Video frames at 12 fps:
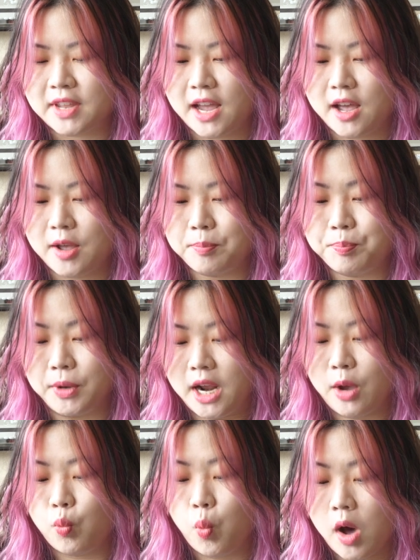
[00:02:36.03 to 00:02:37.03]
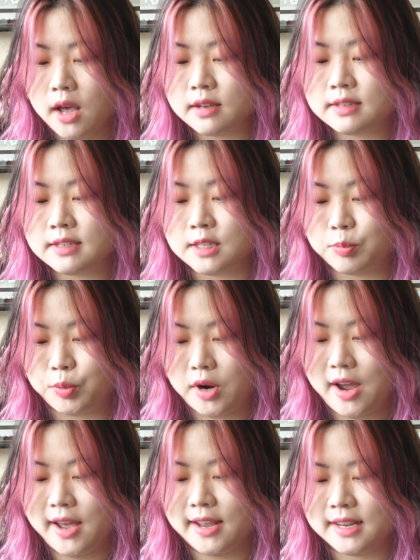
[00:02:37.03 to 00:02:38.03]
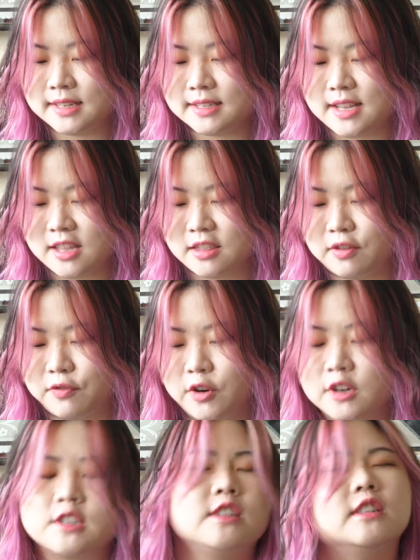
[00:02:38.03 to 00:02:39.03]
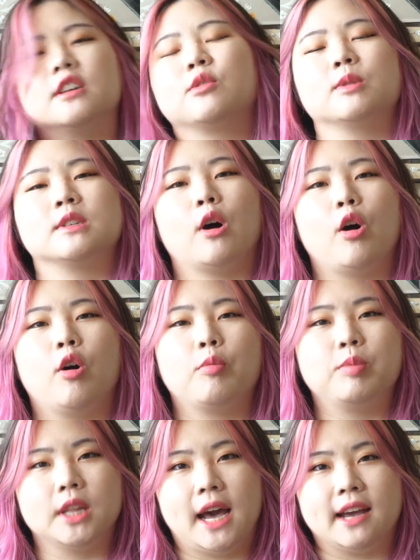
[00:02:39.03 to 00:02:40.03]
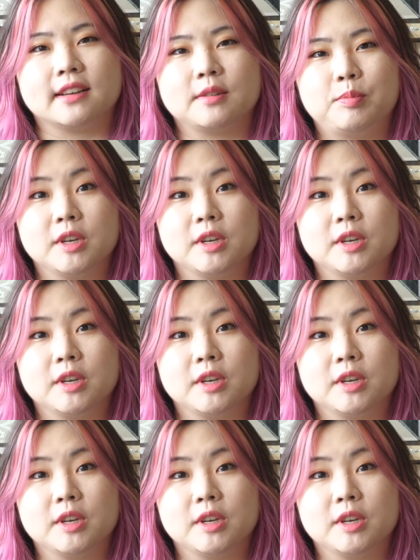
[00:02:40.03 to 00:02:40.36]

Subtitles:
But I was surprised that the first look was all black,